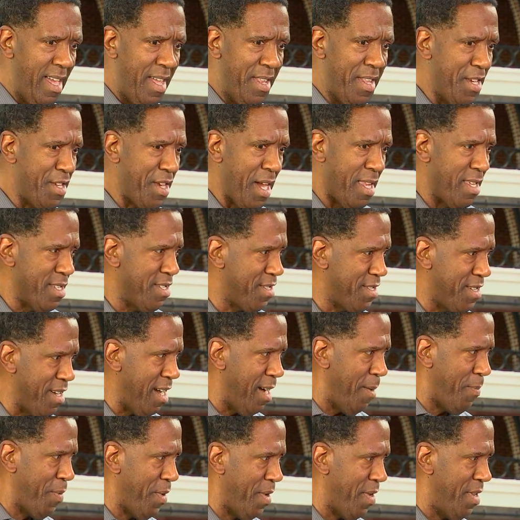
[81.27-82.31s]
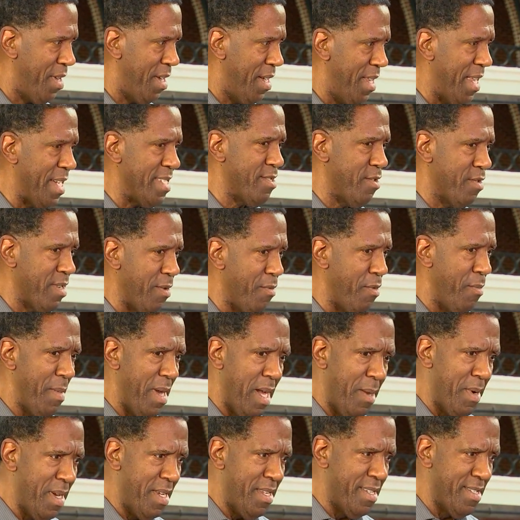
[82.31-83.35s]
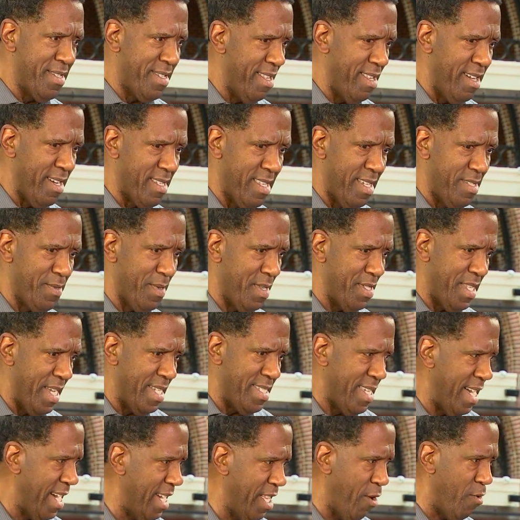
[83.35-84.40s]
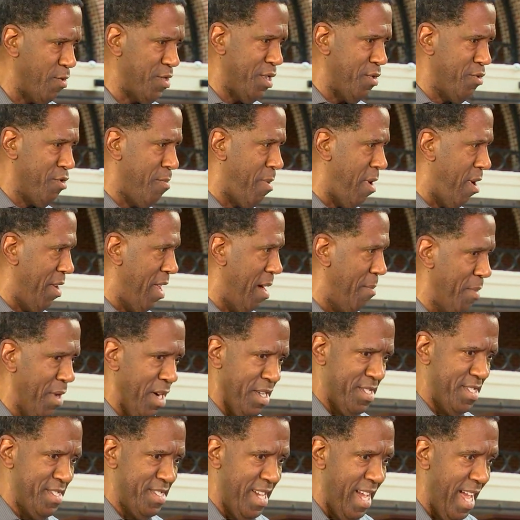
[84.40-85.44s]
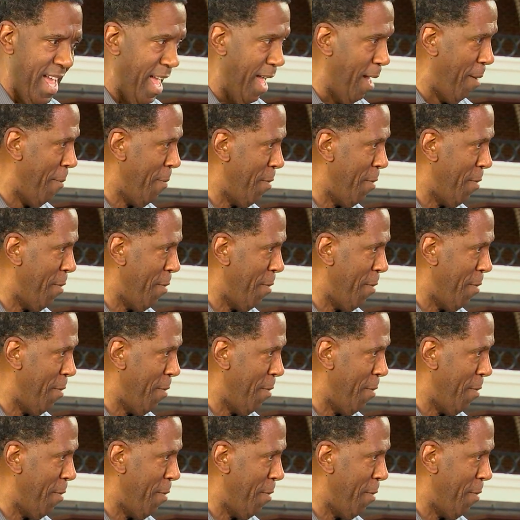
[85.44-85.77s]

and he shot a jumper, and I said, okay, well, maybe he just lucked this because they said he don't shoot the ball that much in time,